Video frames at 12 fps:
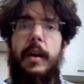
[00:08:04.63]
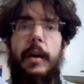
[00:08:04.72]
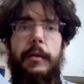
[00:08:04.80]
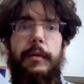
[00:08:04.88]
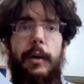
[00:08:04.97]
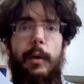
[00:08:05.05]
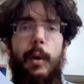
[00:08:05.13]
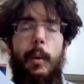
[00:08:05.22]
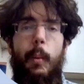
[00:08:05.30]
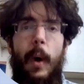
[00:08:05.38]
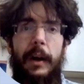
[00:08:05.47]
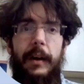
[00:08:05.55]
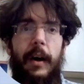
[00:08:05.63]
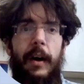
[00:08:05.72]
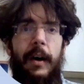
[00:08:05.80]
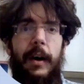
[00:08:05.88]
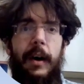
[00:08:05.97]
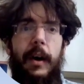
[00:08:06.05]
So what
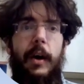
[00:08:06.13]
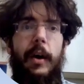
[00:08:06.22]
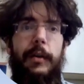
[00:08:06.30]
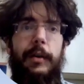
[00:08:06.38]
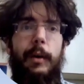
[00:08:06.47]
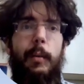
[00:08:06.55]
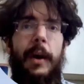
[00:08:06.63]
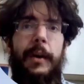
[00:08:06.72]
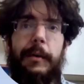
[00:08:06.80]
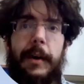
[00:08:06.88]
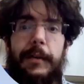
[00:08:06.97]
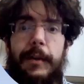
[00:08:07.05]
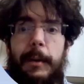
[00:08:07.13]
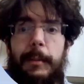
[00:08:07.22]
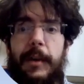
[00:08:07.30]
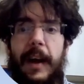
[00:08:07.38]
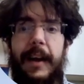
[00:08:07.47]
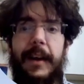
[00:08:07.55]
are Gothic wanderers? So I'm
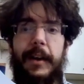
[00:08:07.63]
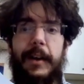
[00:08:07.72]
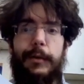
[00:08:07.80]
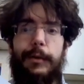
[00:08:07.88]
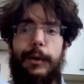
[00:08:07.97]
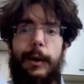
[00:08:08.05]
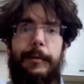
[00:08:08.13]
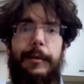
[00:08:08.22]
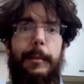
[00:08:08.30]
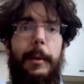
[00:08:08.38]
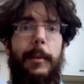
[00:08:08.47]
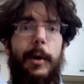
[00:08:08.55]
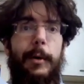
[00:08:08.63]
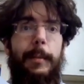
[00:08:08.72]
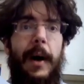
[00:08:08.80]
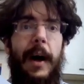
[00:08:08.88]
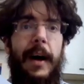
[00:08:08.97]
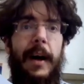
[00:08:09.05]
taking this term from a book
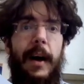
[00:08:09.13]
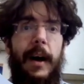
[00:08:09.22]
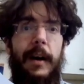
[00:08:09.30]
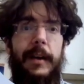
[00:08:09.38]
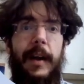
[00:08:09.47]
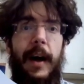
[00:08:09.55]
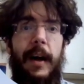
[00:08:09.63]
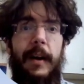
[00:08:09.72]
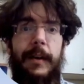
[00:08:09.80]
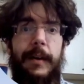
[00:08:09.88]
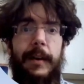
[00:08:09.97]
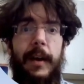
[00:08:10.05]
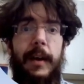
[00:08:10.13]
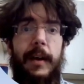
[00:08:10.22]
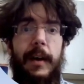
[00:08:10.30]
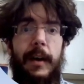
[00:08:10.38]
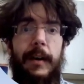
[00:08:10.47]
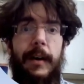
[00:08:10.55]
by Tyler
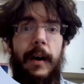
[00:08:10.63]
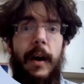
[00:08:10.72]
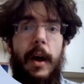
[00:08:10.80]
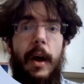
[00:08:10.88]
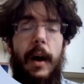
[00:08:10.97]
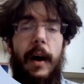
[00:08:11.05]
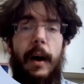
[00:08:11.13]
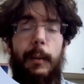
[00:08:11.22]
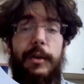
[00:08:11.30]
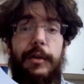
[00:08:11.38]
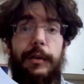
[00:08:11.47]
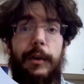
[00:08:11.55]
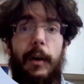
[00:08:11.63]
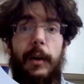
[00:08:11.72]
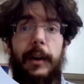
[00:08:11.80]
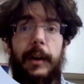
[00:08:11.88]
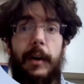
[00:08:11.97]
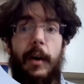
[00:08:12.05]
Tichelar, which is
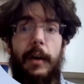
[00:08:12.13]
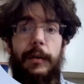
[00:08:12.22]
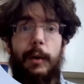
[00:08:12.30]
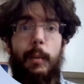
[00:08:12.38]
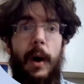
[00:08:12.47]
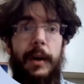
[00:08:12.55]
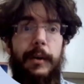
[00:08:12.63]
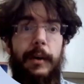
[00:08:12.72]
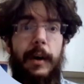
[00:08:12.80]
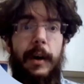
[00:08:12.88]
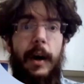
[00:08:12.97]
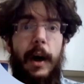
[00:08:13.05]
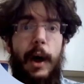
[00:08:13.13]
called The Gothic Wanderer,